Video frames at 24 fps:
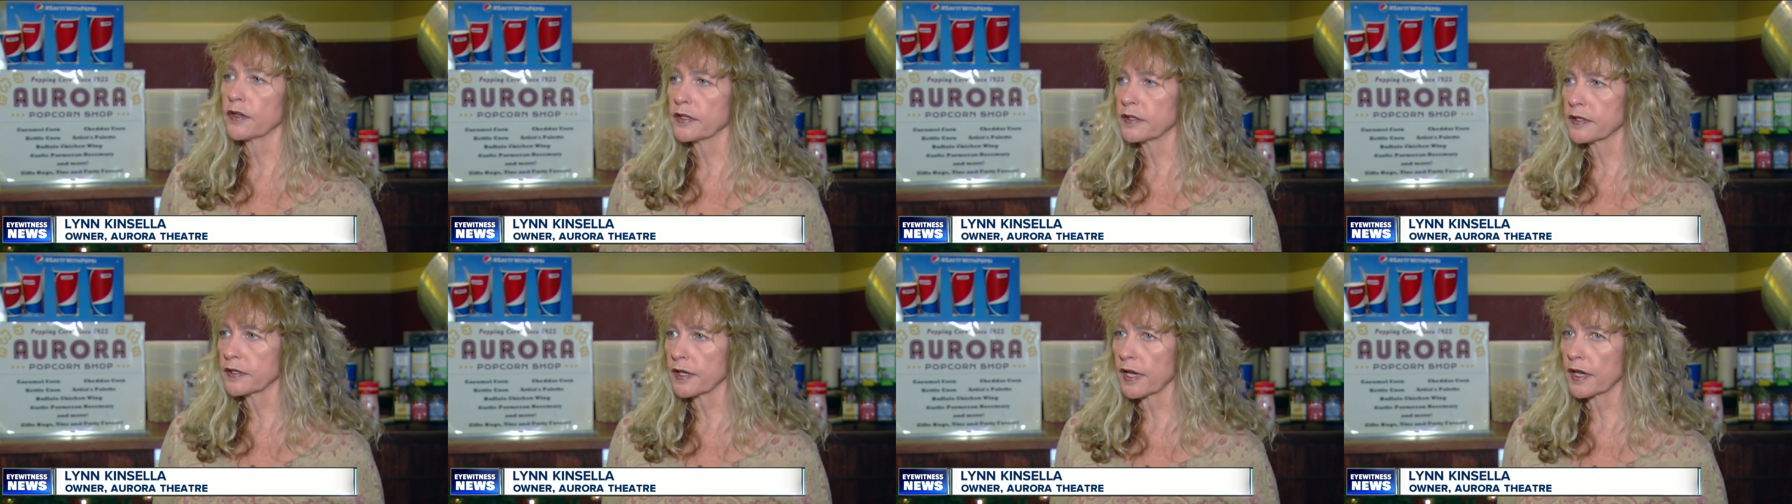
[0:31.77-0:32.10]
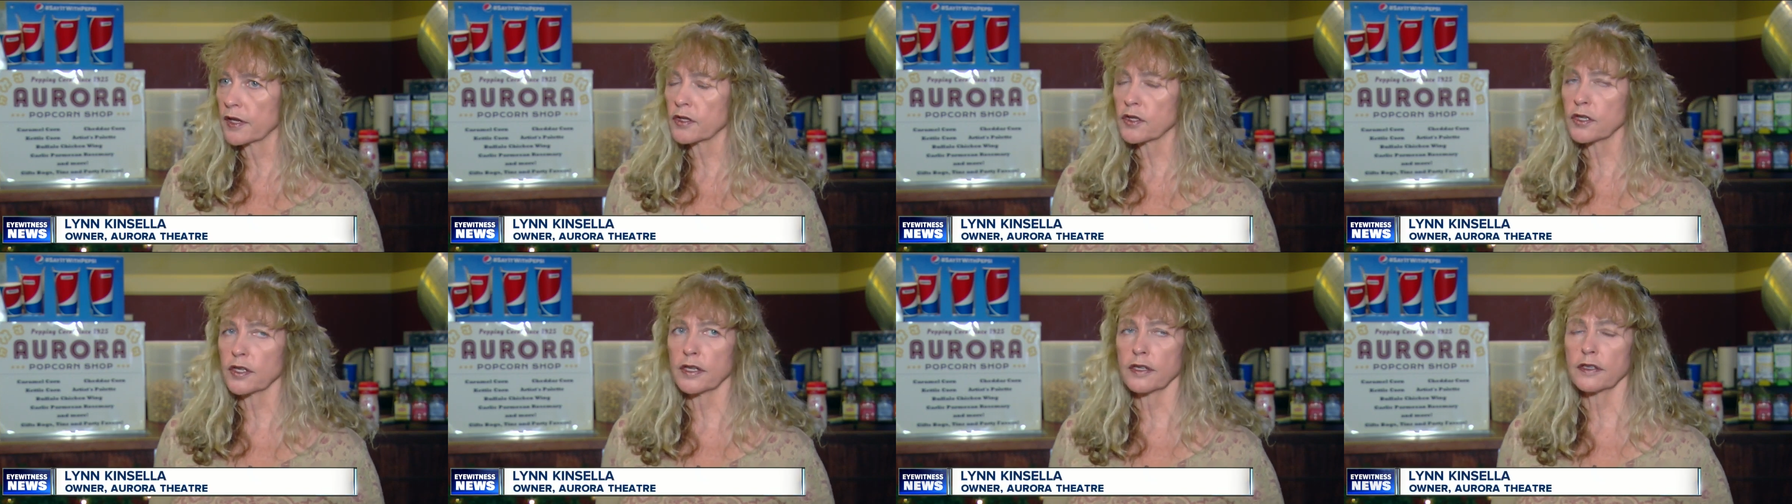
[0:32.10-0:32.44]

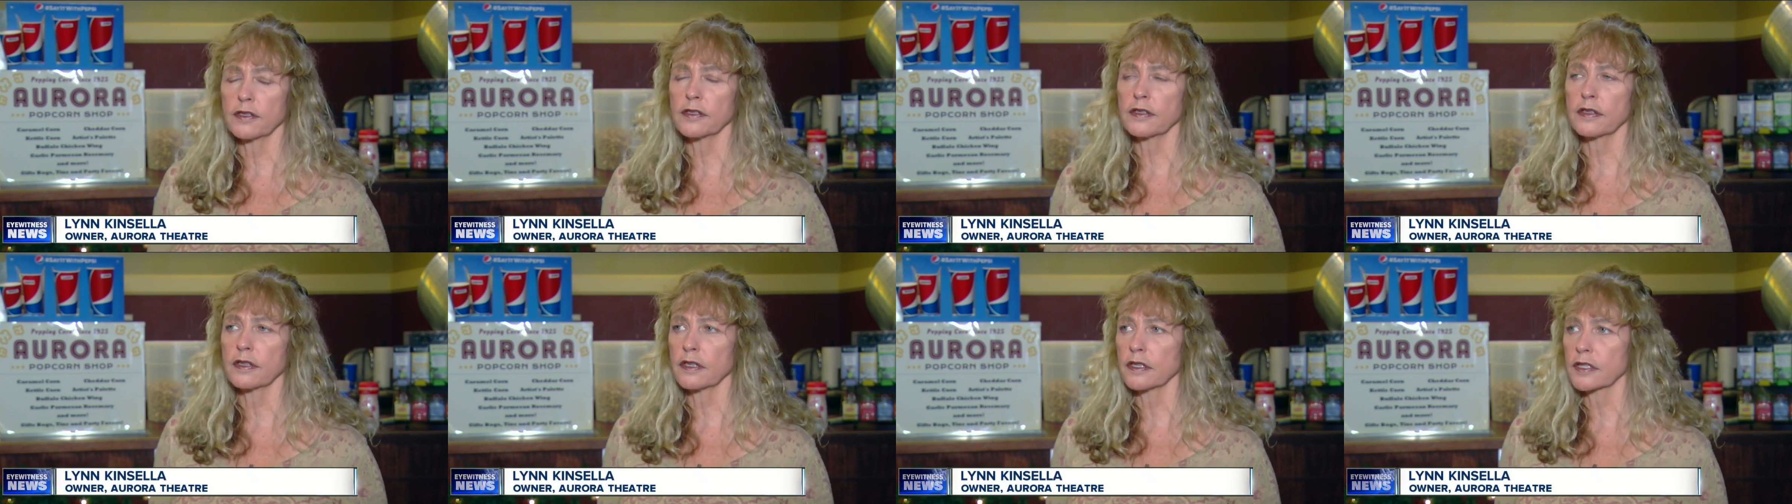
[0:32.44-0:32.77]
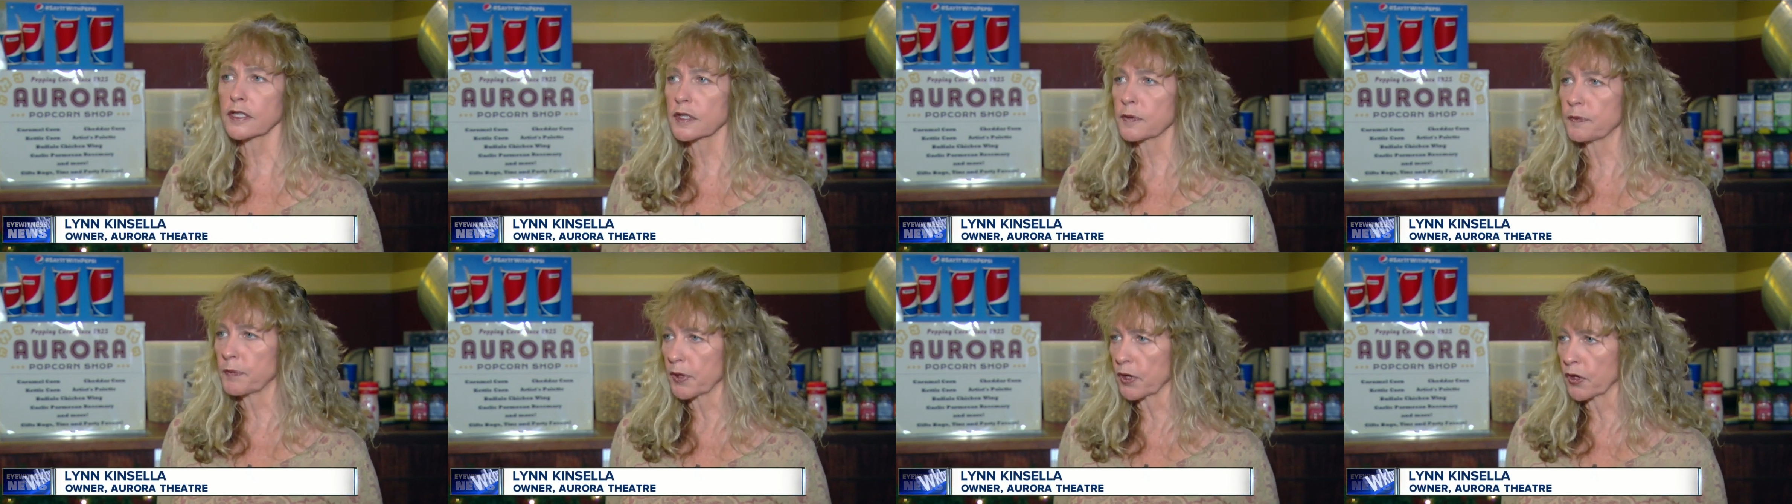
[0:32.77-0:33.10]
concessions, the
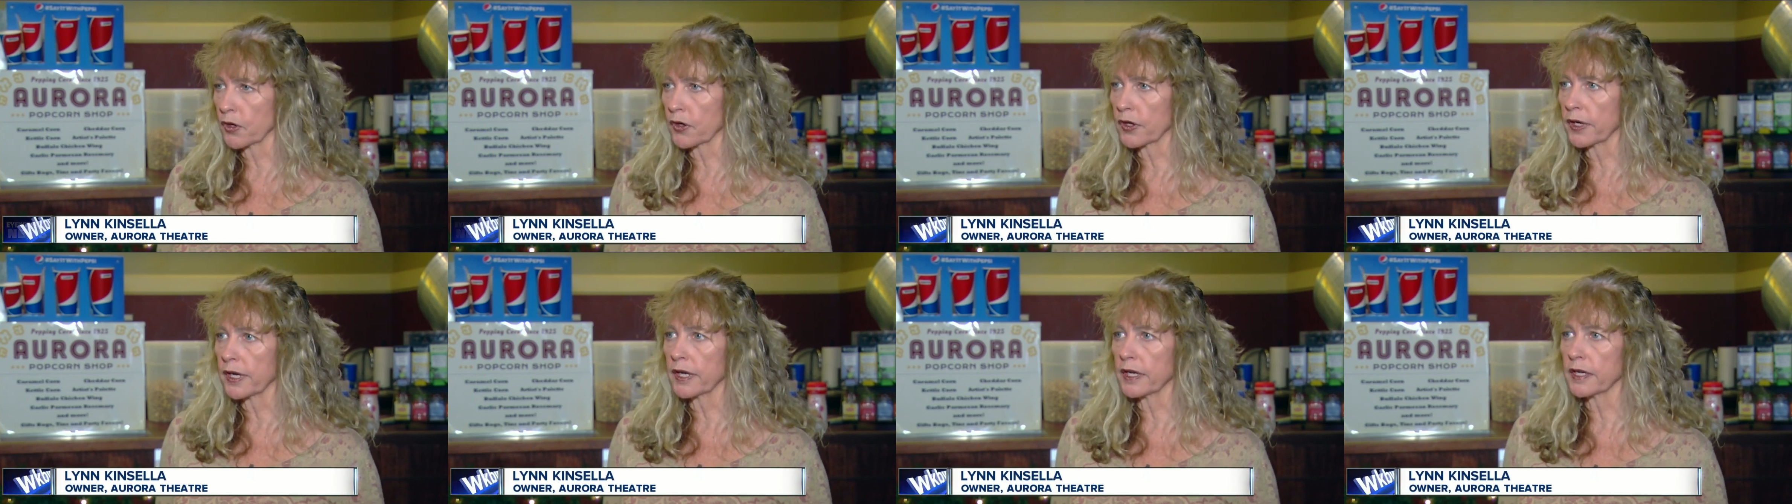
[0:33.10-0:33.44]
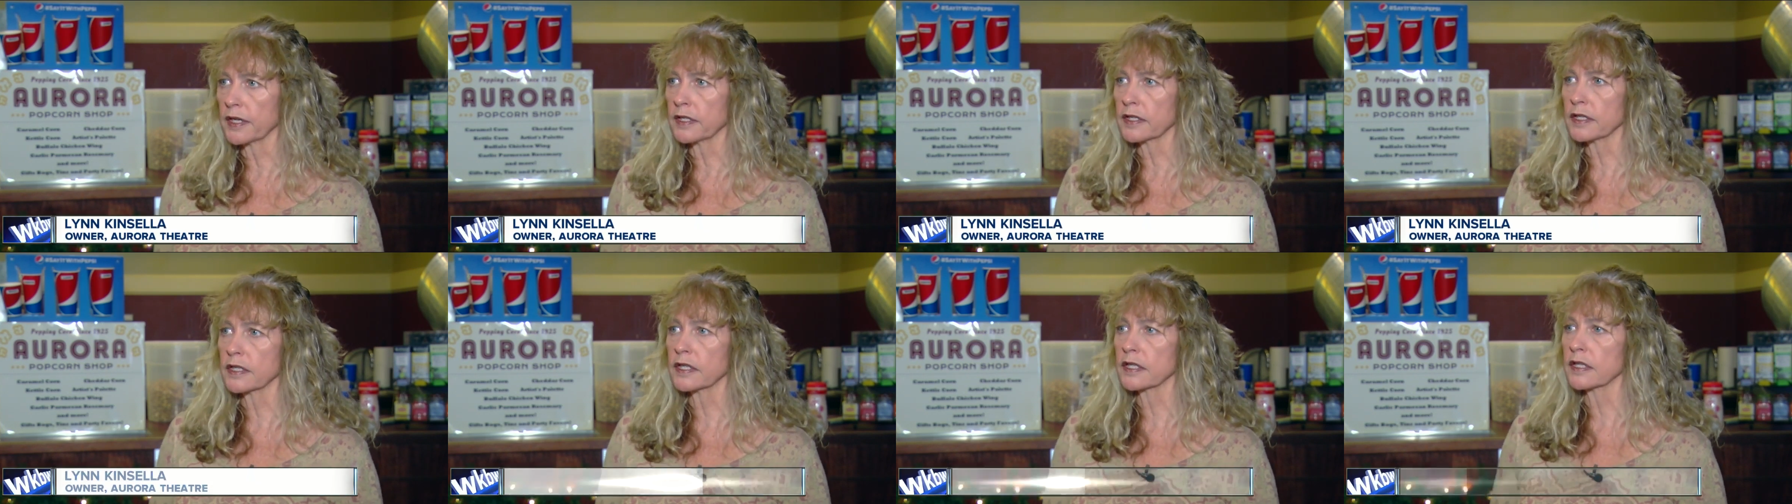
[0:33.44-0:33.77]

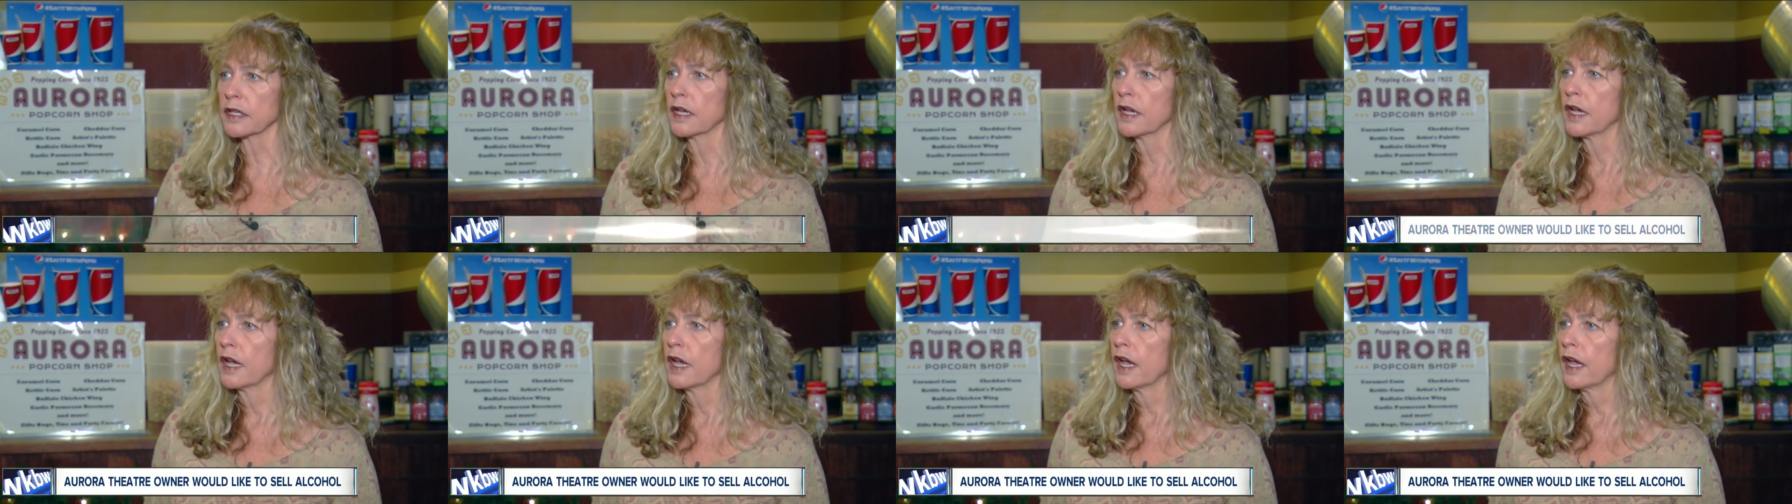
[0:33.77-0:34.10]
experience,